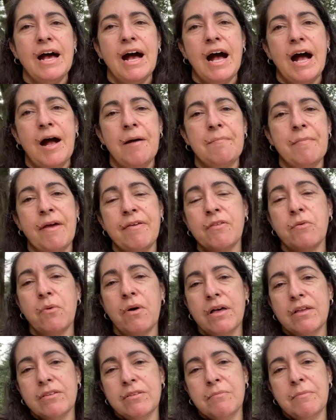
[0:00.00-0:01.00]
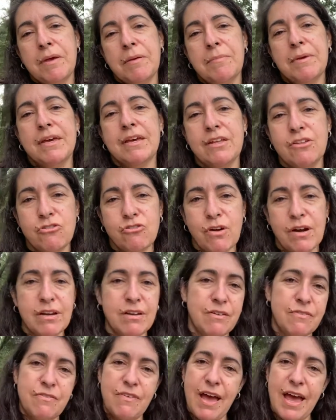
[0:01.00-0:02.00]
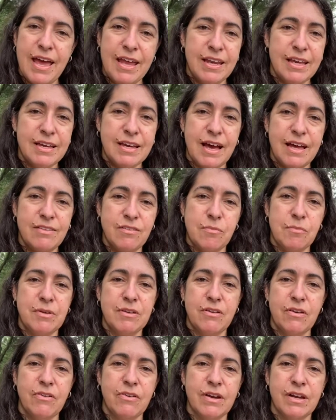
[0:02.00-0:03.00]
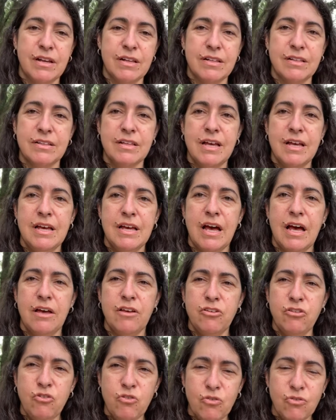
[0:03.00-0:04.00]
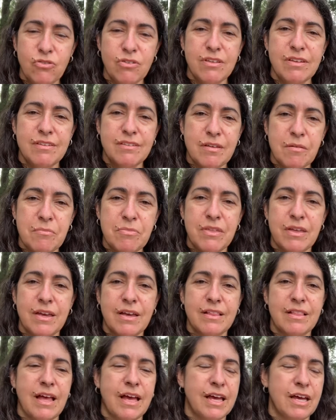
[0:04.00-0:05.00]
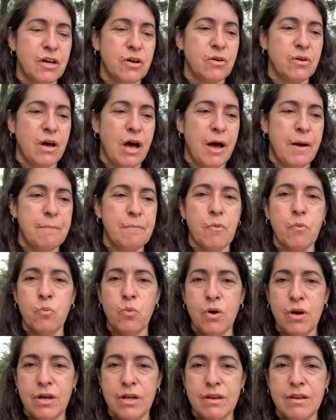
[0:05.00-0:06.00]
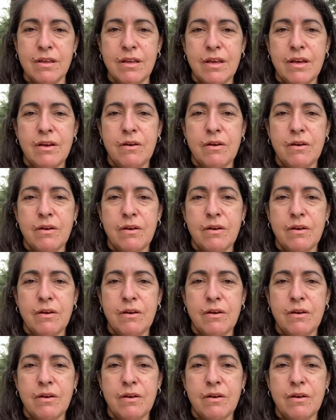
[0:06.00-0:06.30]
And the walls may be constructed of any kinds of material, usually something like wood.